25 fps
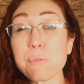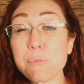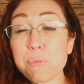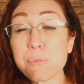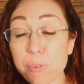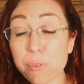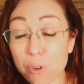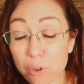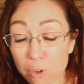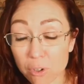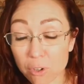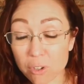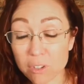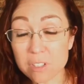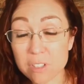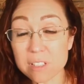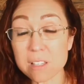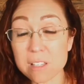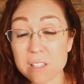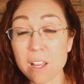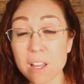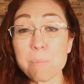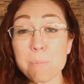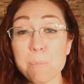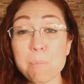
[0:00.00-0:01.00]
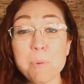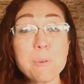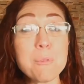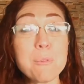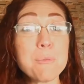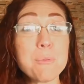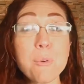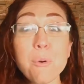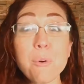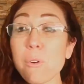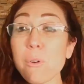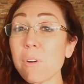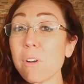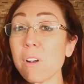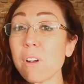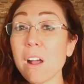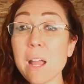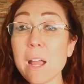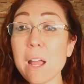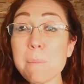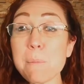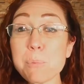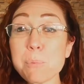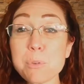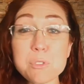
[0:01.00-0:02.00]
first before
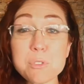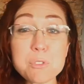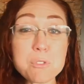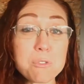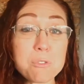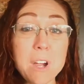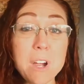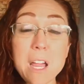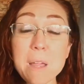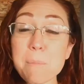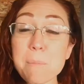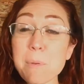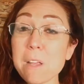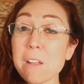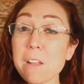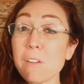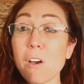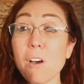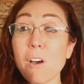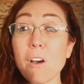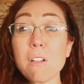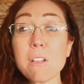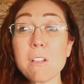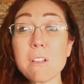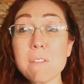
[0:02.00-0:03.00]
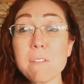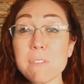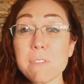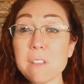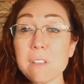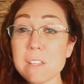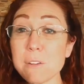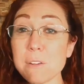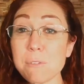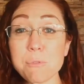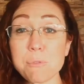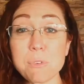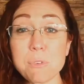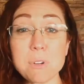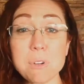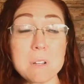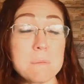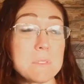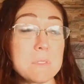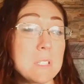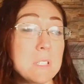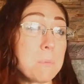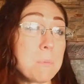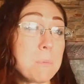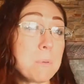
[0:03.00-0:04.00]
I'm prescribing all of the different
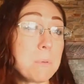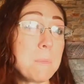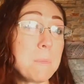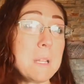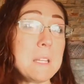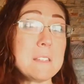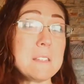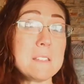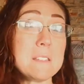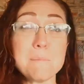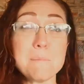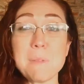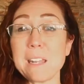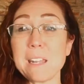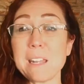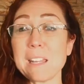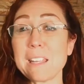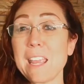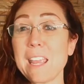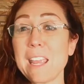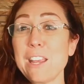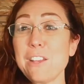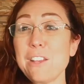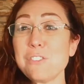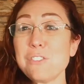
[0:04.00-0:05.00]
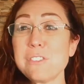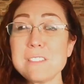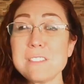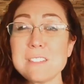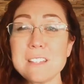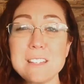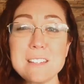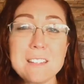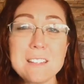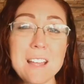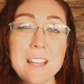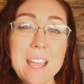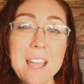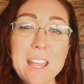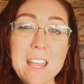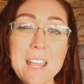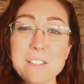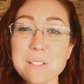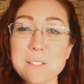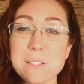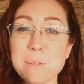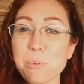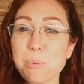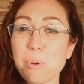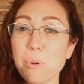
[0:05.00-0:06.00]
supplements and medications and
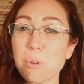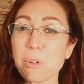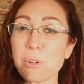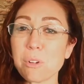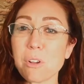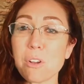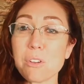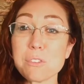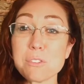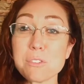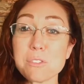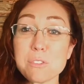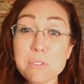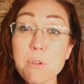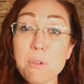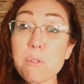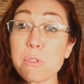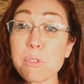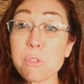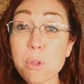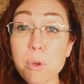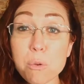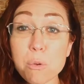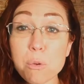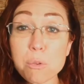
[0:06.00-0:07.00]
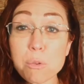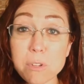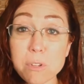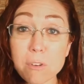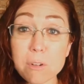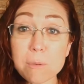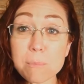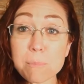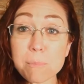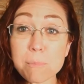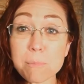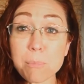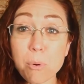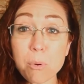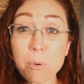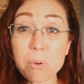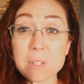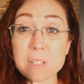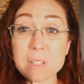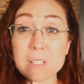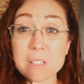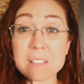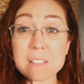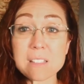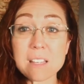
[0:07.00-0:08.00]
diets and protocols, though those are
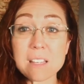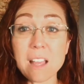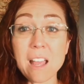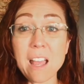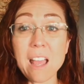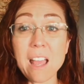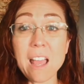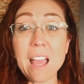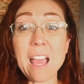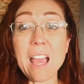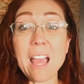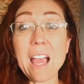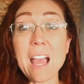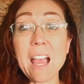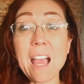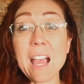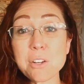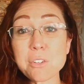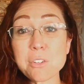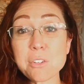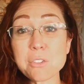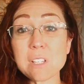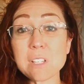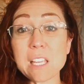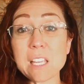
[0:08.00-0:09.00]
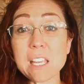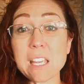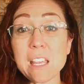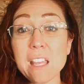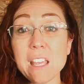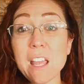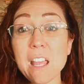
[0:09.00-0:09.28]
important, actually,